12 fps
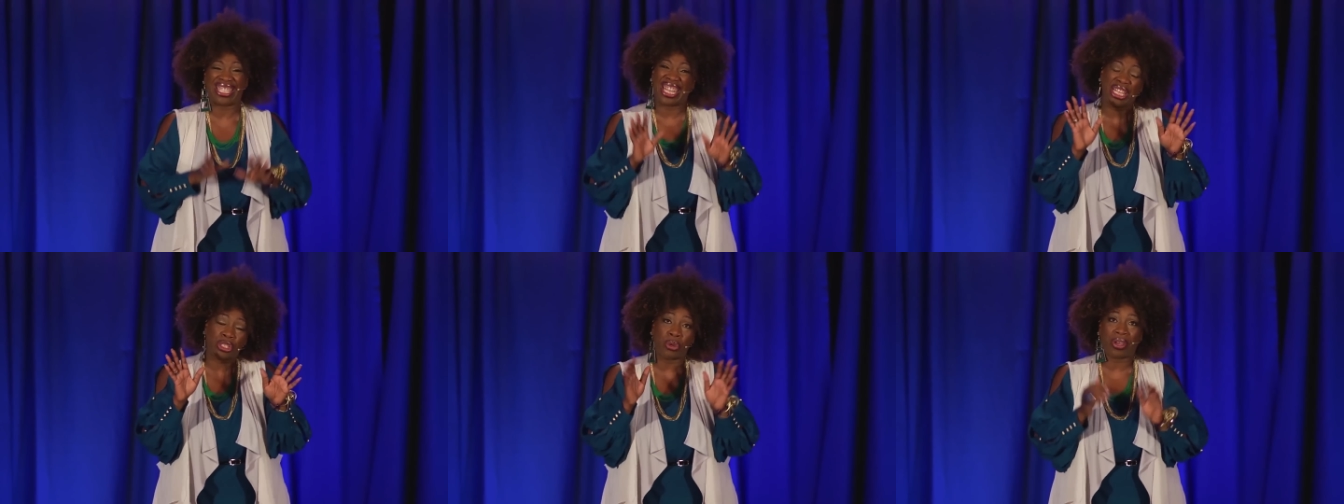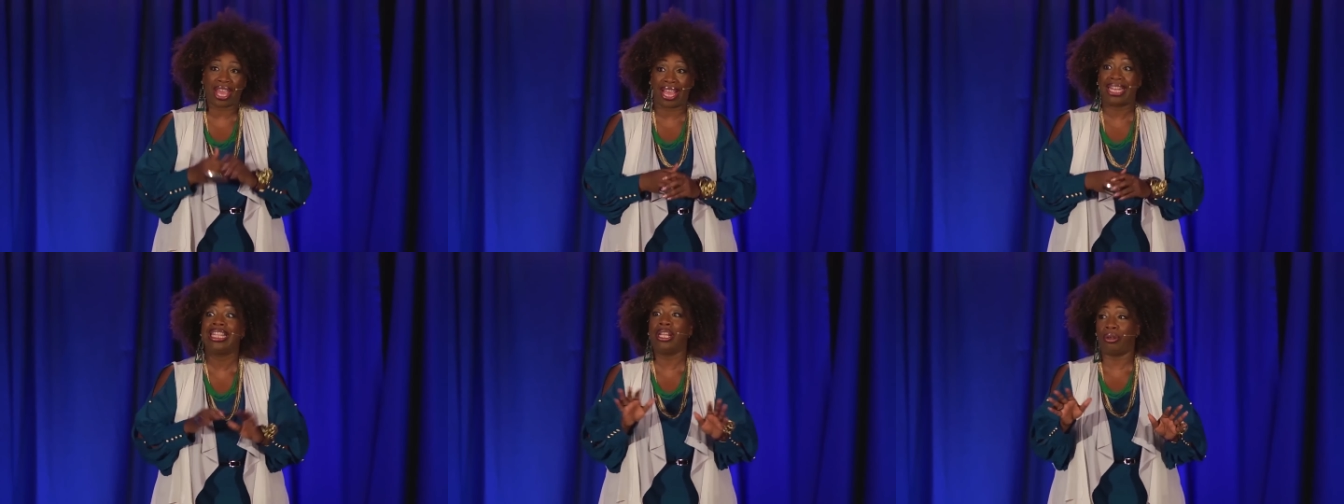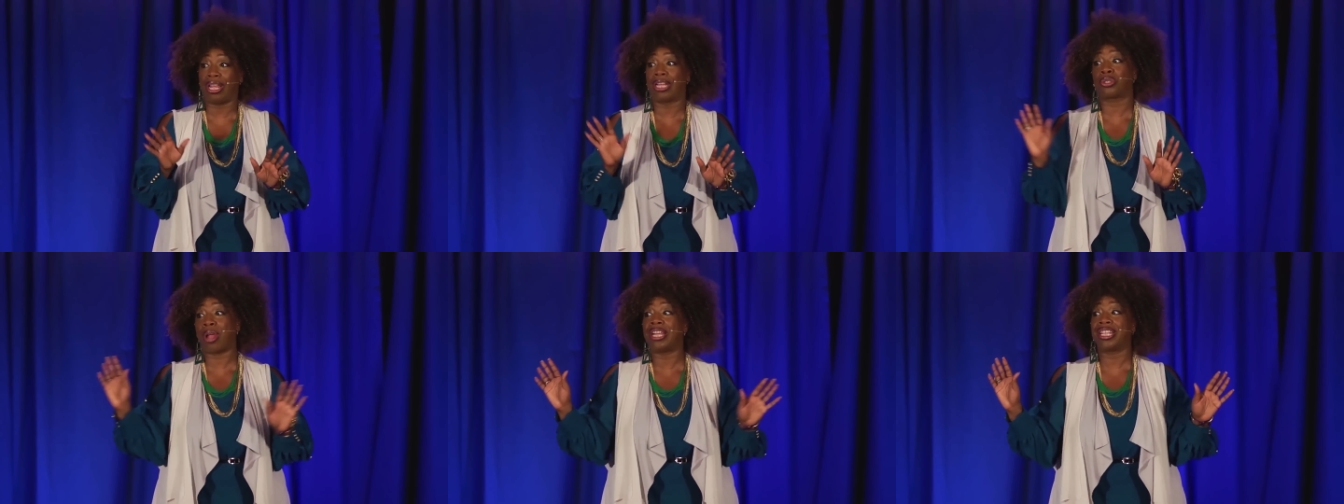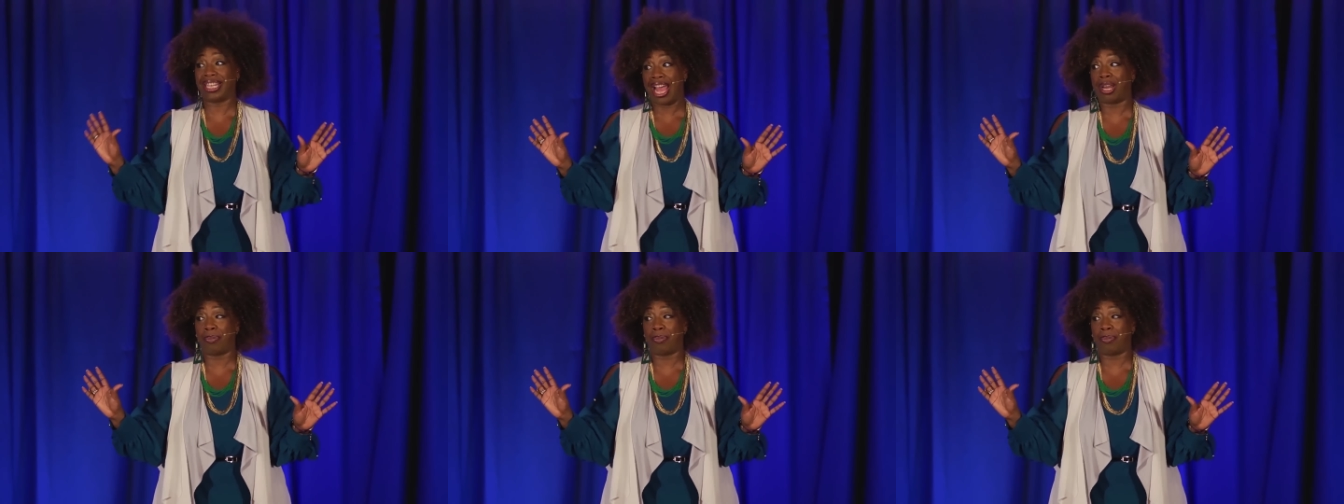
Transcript: I said, it's okay. Literally, I tried to get out